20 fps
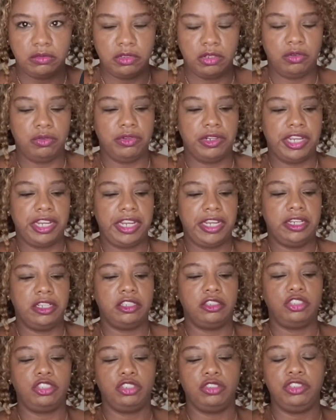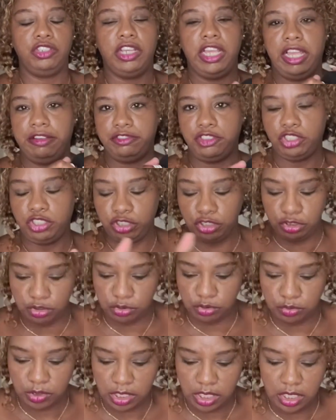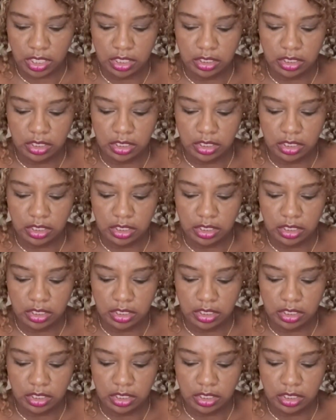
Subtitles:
All right. So you have 2.